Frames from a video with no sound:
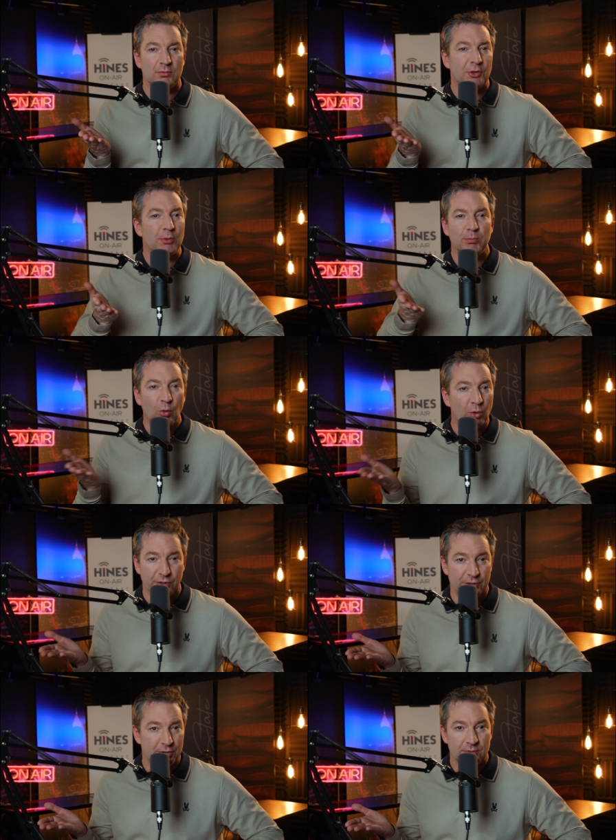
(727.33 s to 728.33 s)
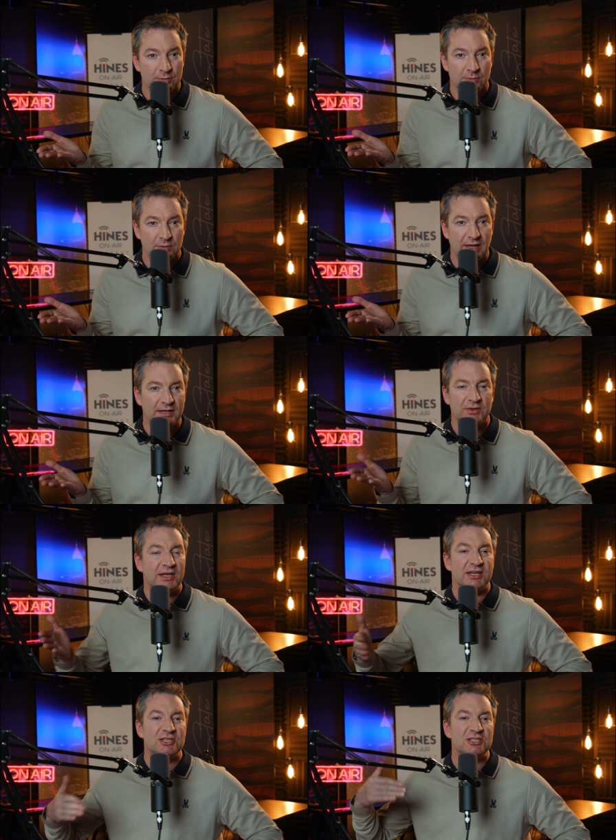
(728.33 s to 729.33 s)
they're bored, like
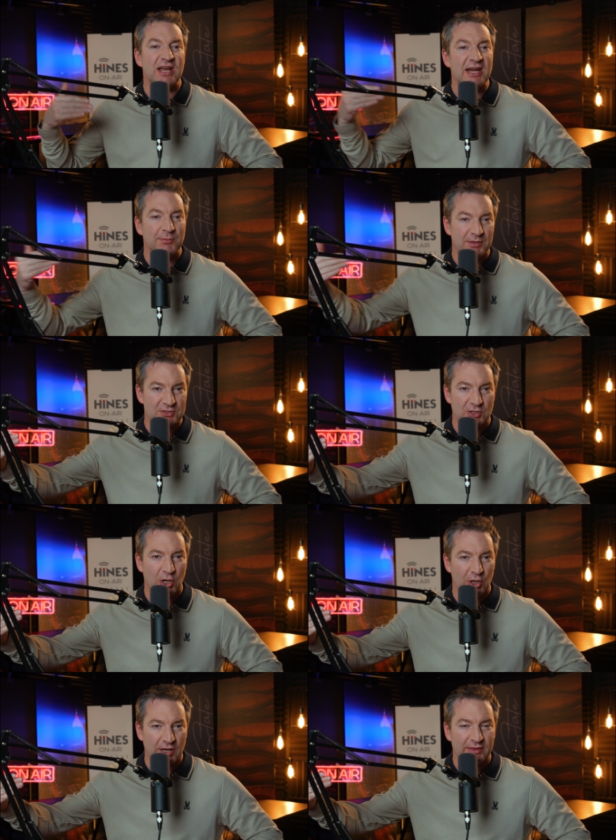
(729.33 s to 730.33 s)
the excitement's gone?